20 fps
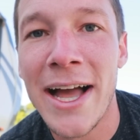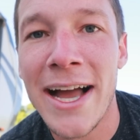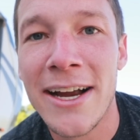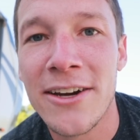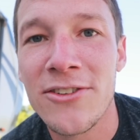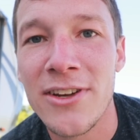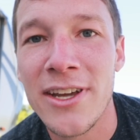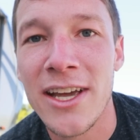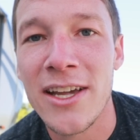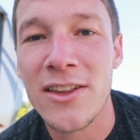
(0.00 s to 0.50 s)

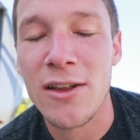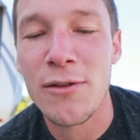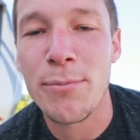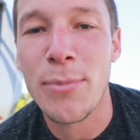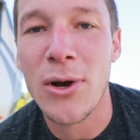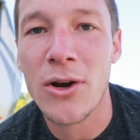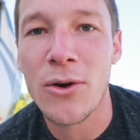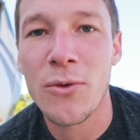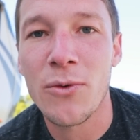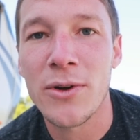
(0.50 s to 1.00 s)
actually has his
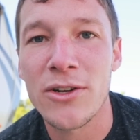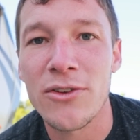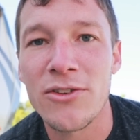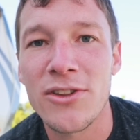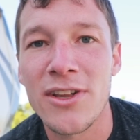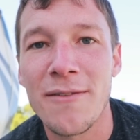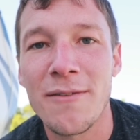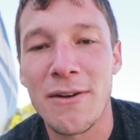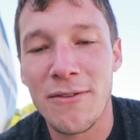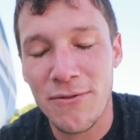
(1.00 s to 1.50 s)
Part
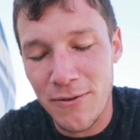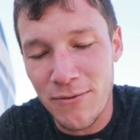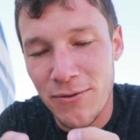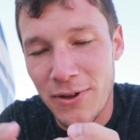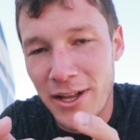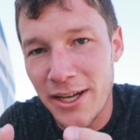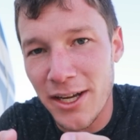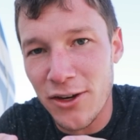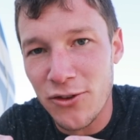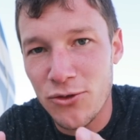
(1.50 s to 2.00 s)
107 for
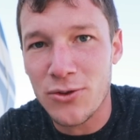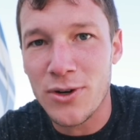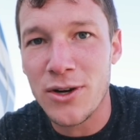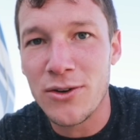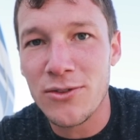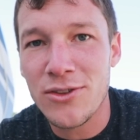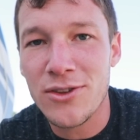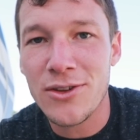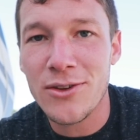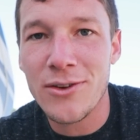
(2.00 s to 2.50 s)
flying a
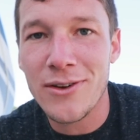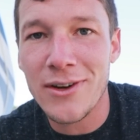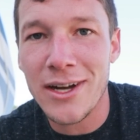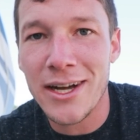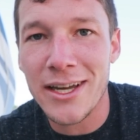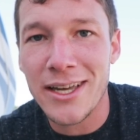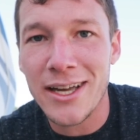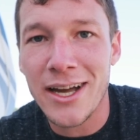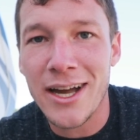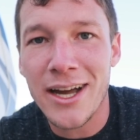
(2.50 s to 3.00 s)
drone, so
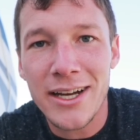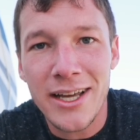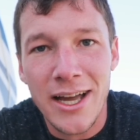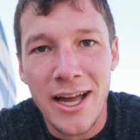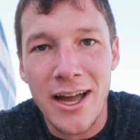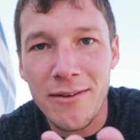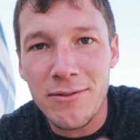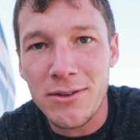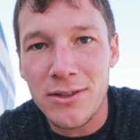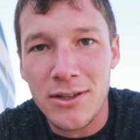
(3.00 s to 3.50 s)
I kind of
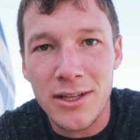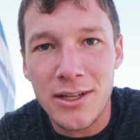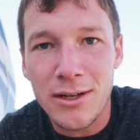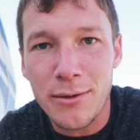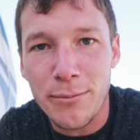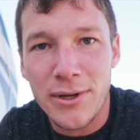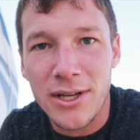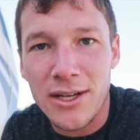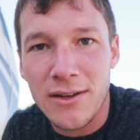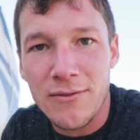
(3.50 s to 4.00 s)
have a
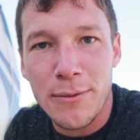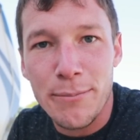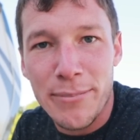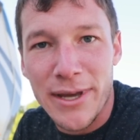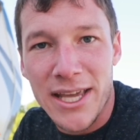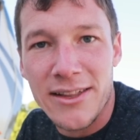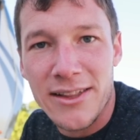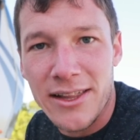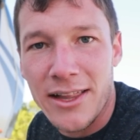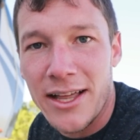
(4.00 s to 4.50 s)
little bit of a
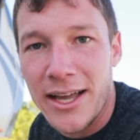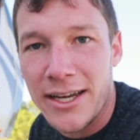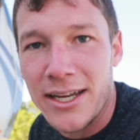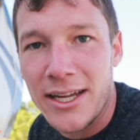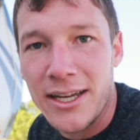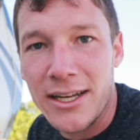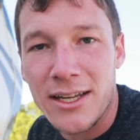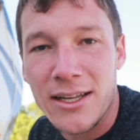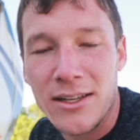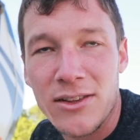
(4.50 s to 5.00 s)
baseline
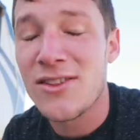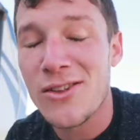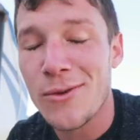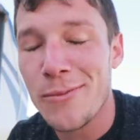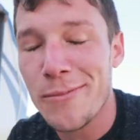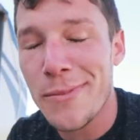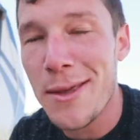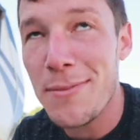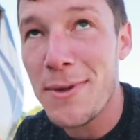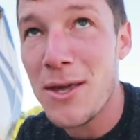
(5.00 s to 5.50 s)
in it. So
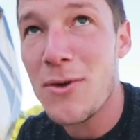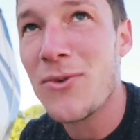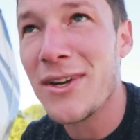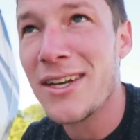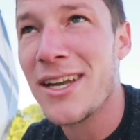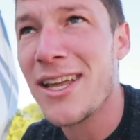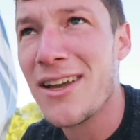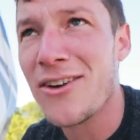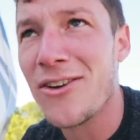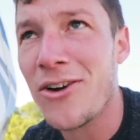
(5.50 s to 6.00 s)
maybe
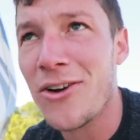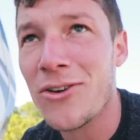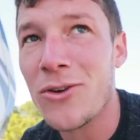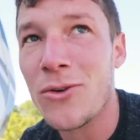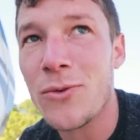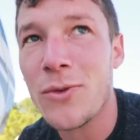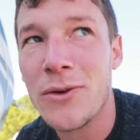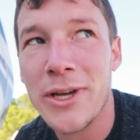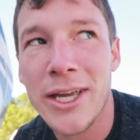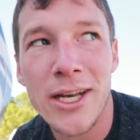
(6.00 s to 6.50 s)
one day
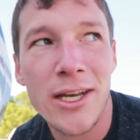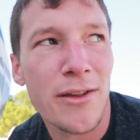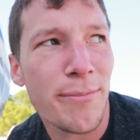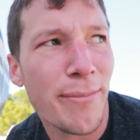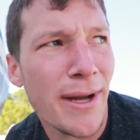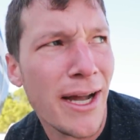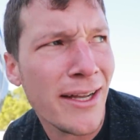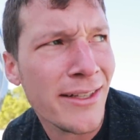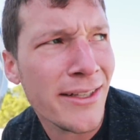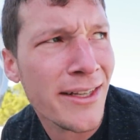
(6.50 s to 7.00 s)
Carl will get his
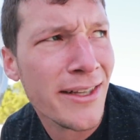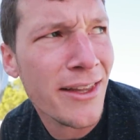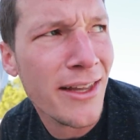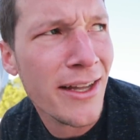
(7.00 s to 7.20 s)
pilot's